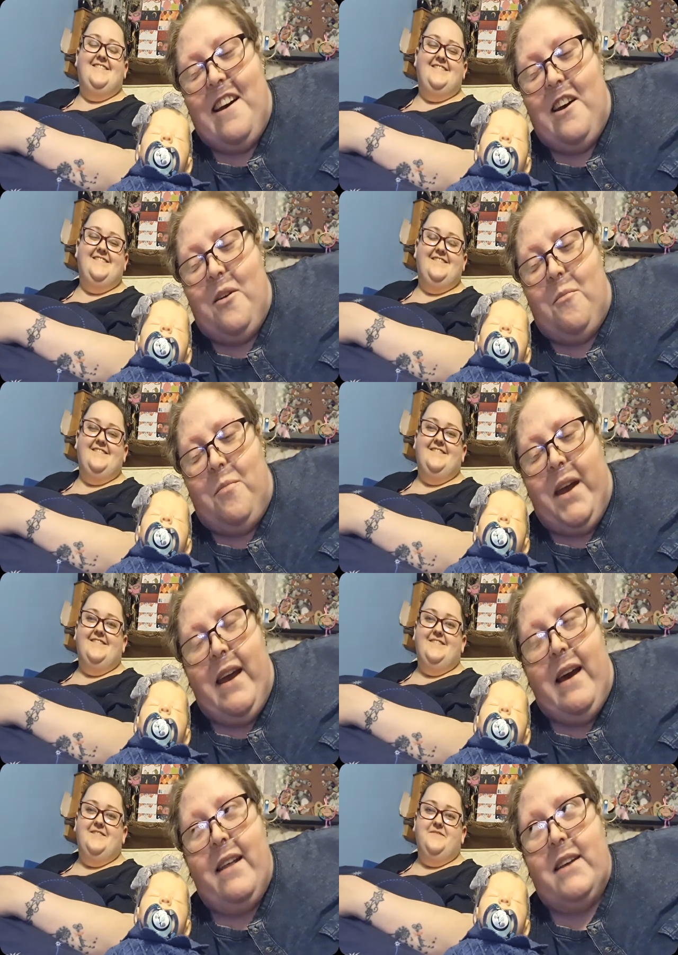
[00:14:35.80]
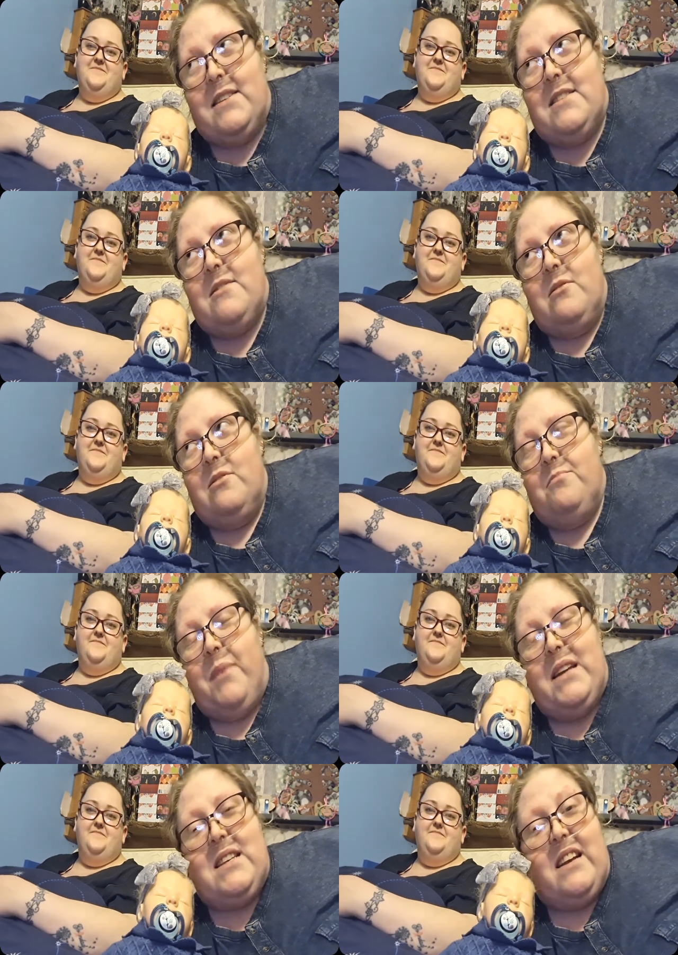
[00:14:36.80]
Speaker 1: um, but yeah, that's
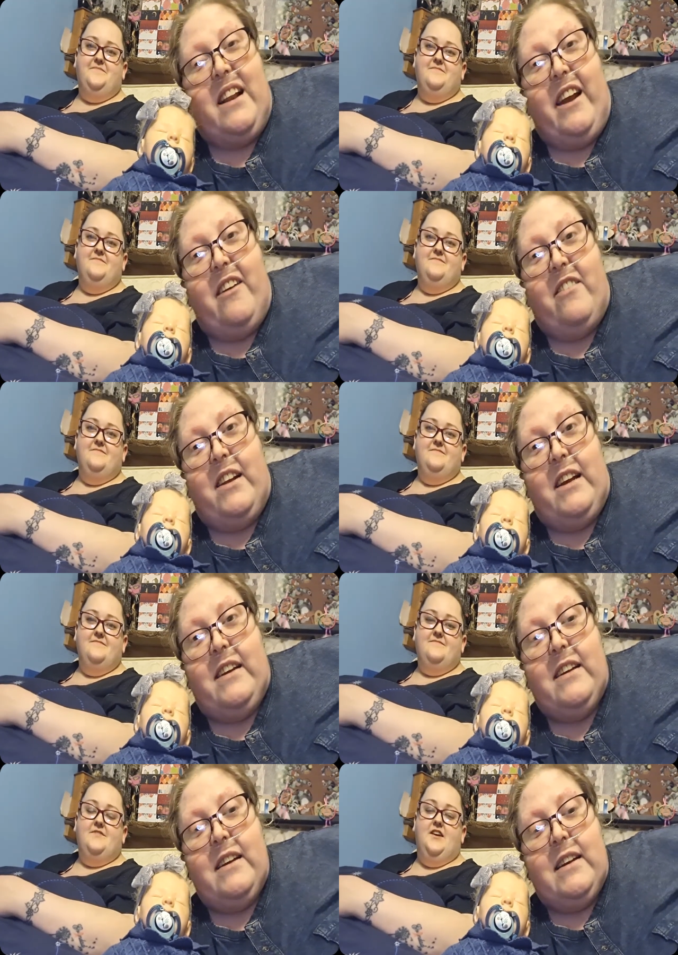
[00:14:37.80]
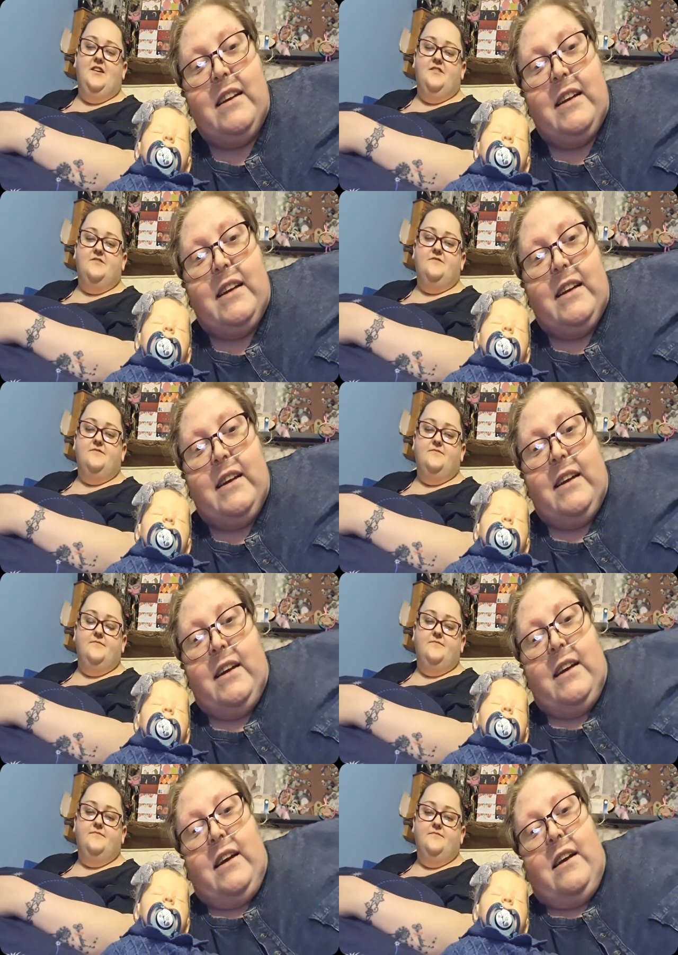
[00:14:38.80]
basically it, really. Yeah.
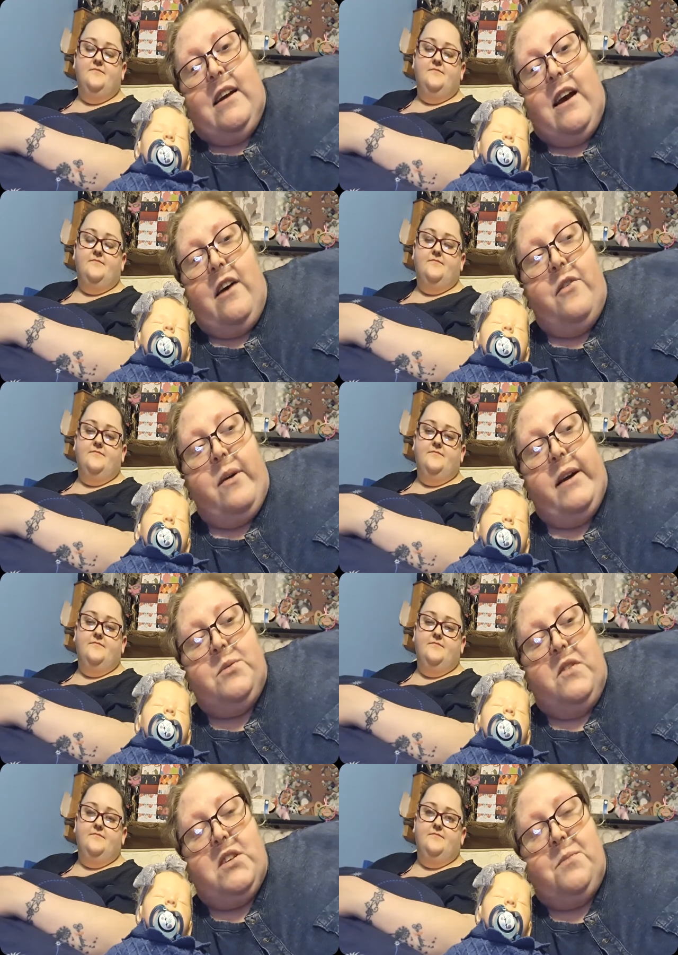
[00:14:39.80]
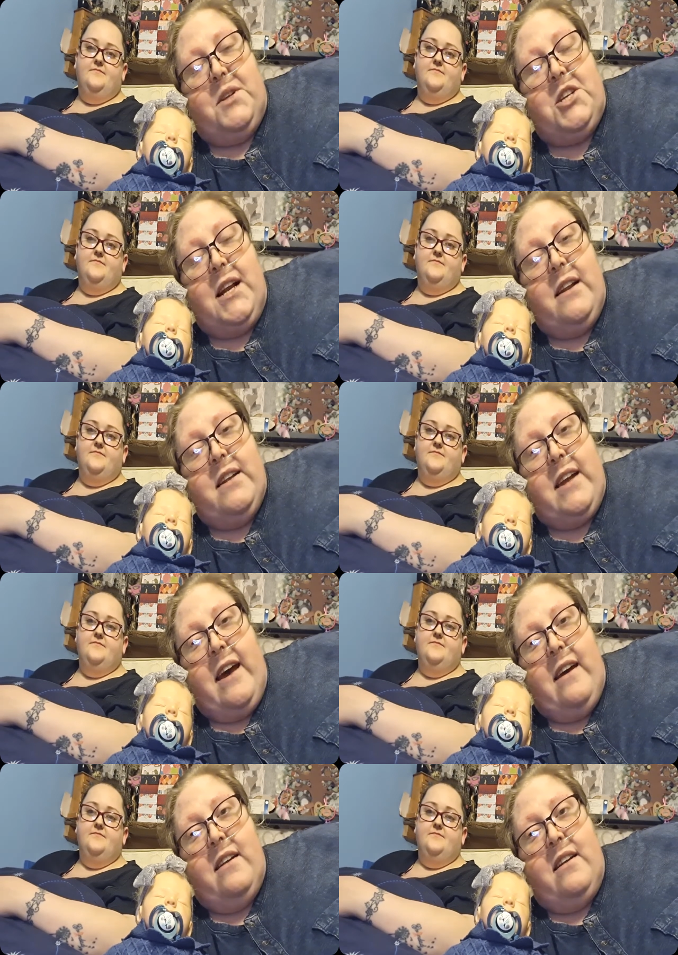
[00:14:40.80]
Otherwise, we've just been chilling
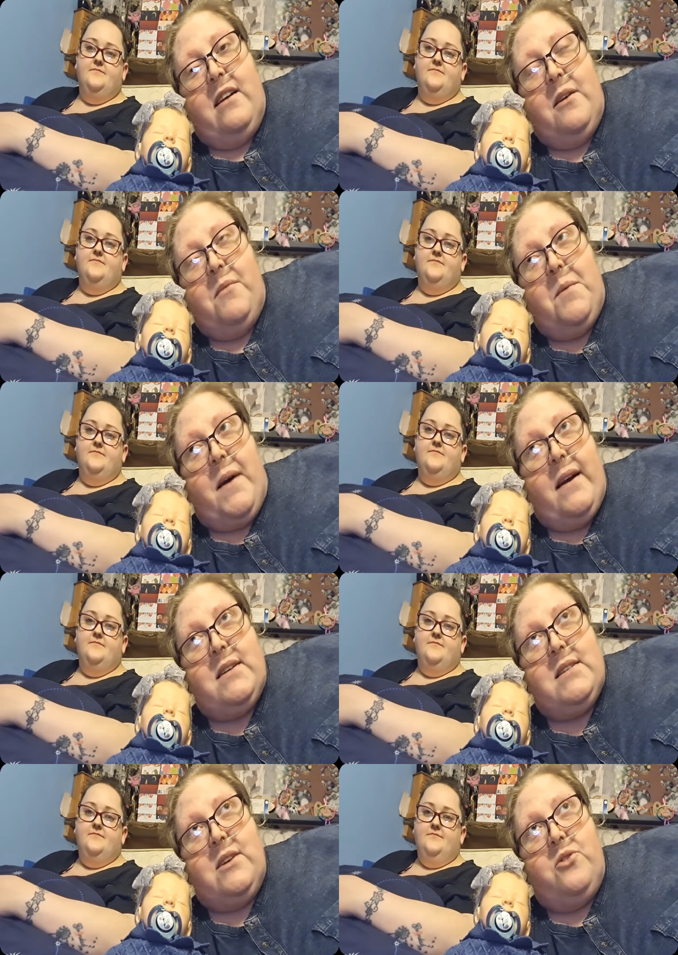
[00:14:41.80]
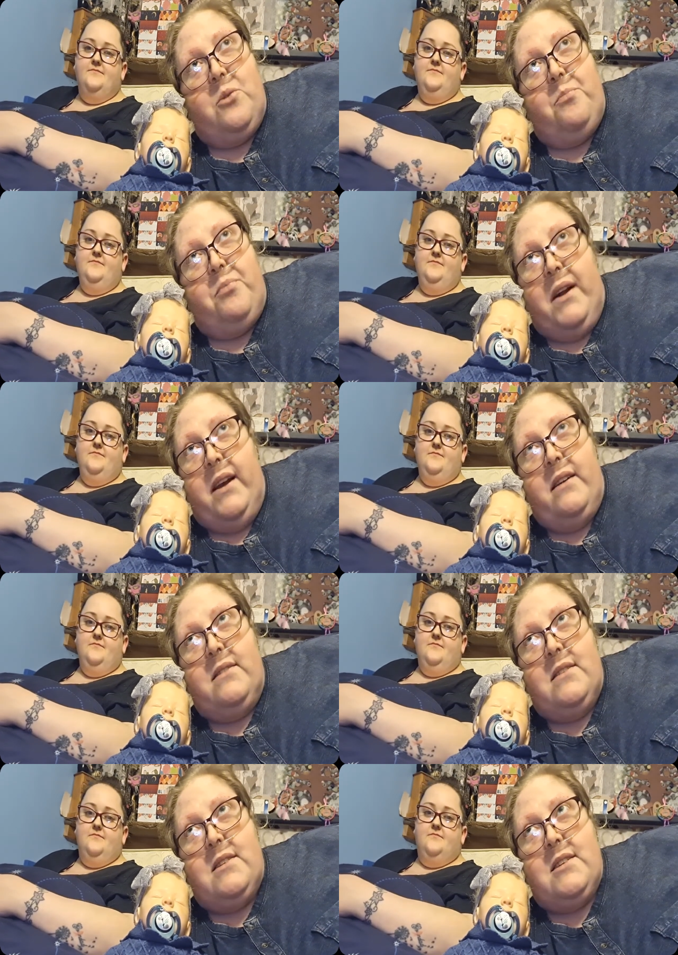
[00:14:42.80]
again. My back's still not
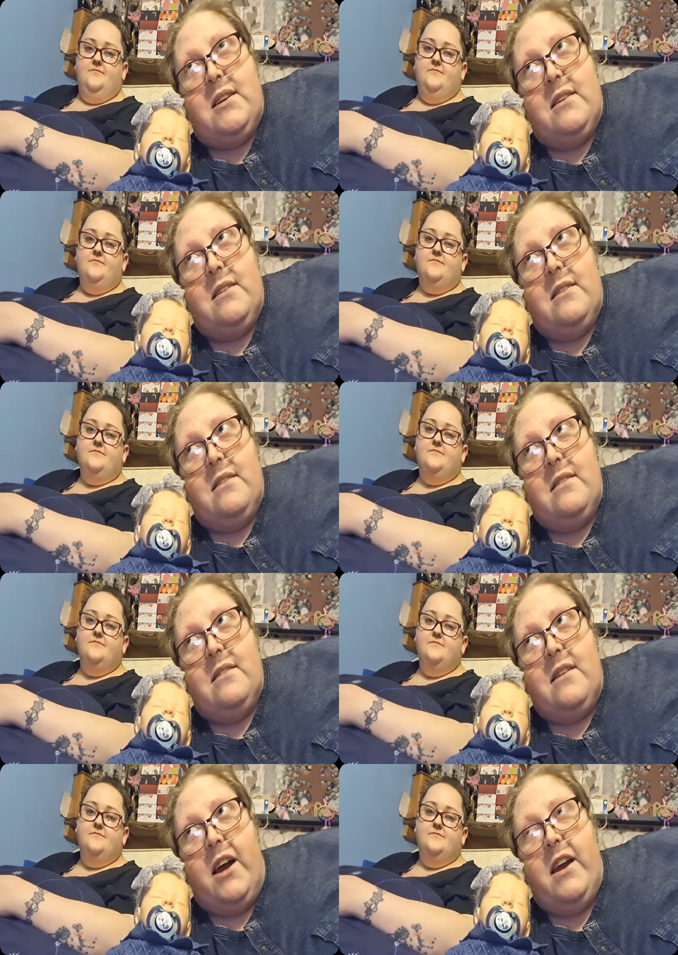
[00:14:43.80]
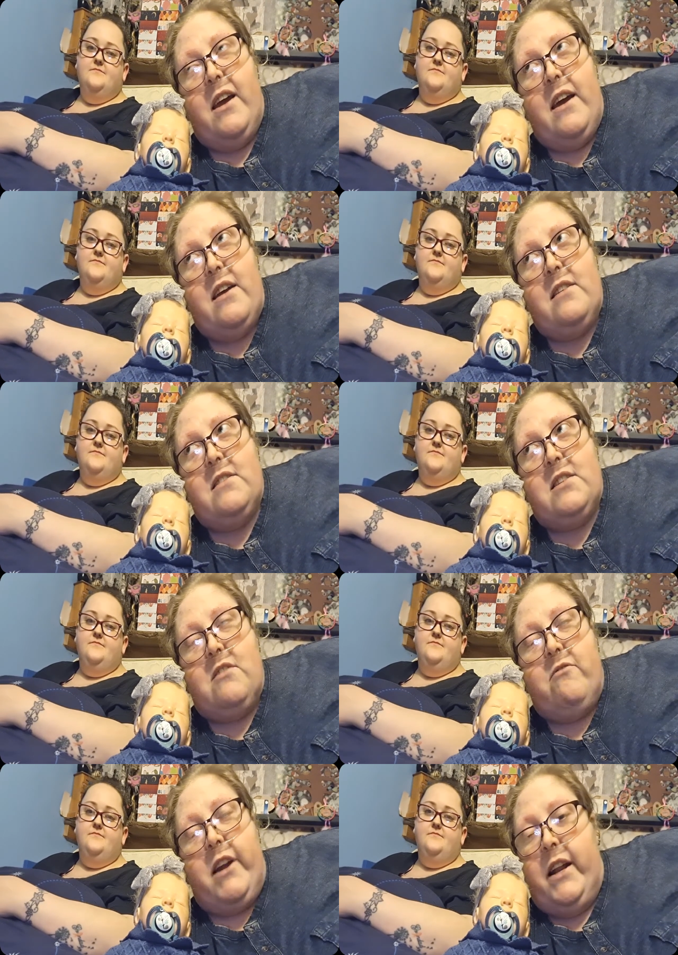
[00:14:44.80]
brilliant. Like, it's
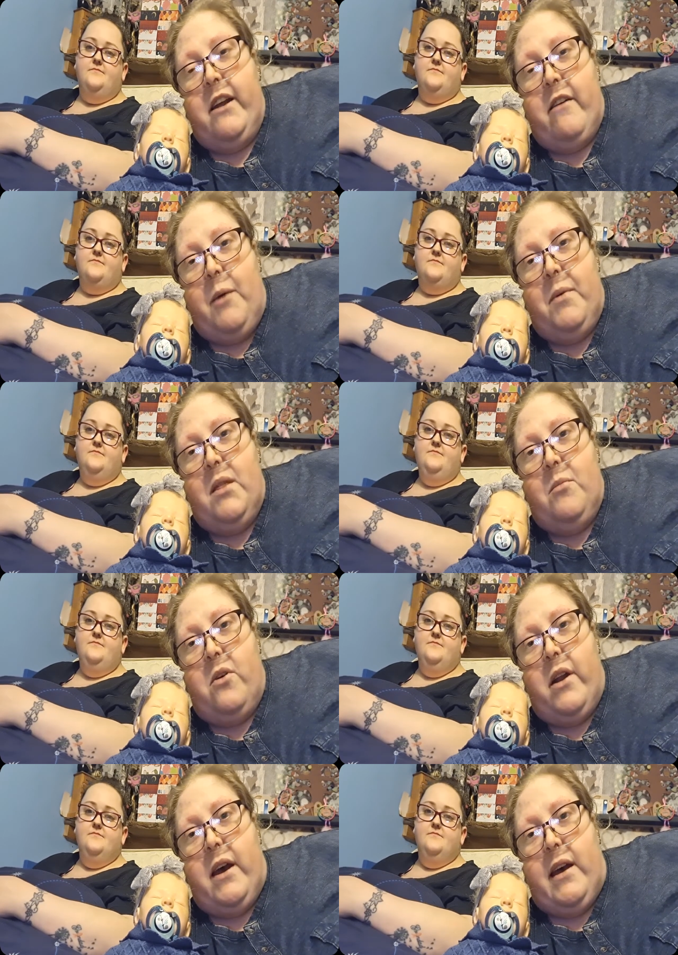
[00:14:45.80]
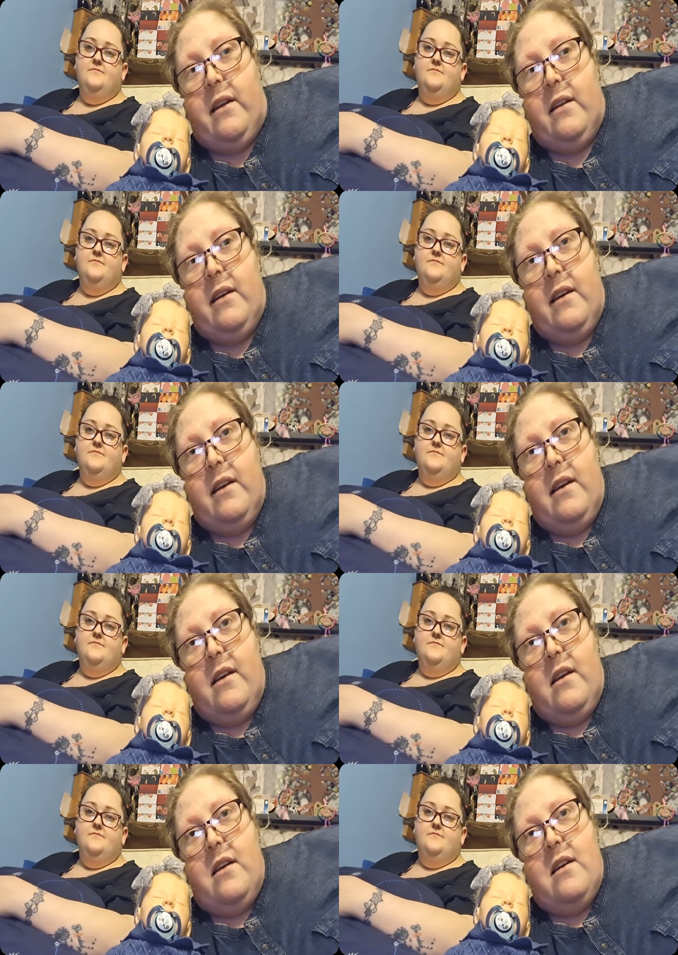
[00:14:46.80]
really crap in the morning.
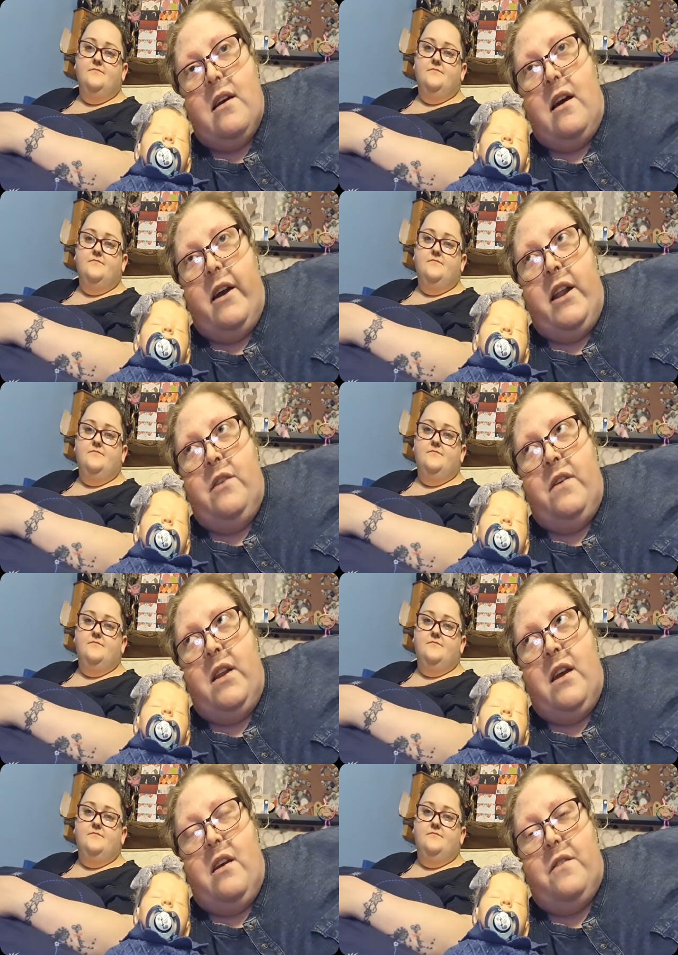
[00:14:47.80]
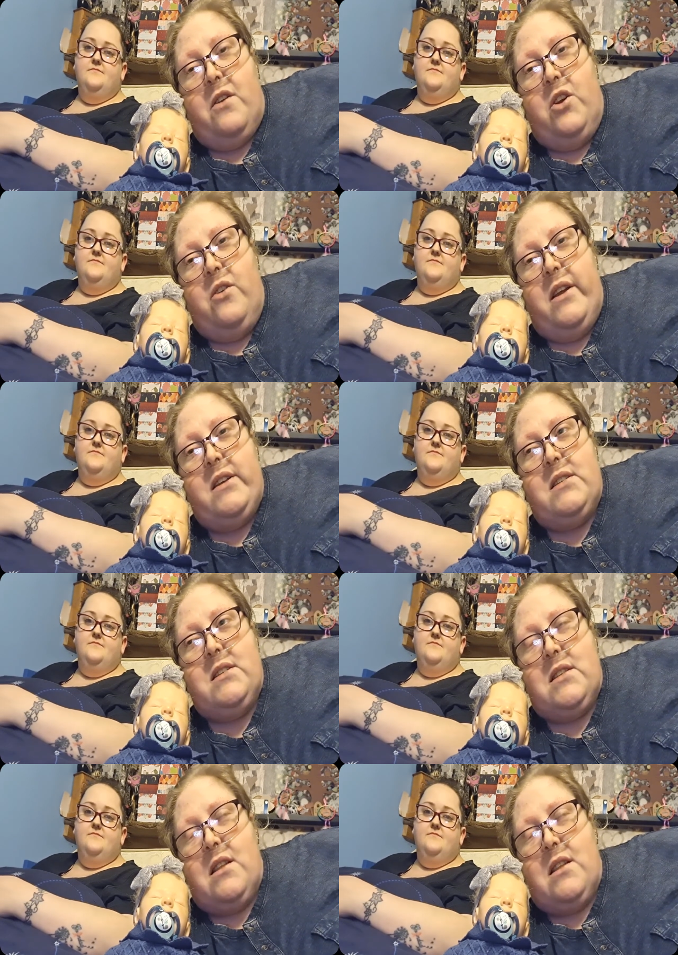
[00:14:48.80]
Kind of in the afternoon, it's